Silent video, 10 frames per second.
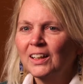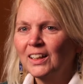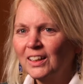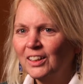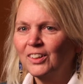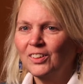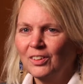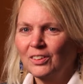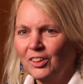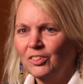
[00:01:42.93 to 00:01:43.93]
at, le-
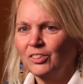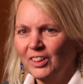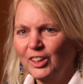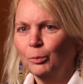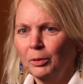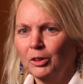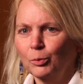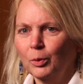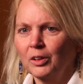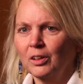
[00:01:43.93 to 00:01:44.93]
at least a little bit
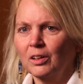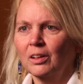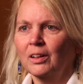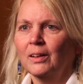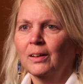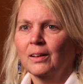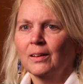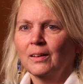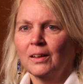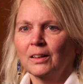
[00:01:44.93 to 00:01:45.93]
aware
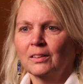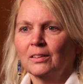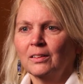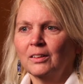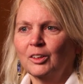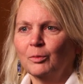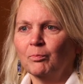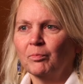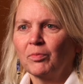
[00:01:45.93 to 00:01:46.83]
that um,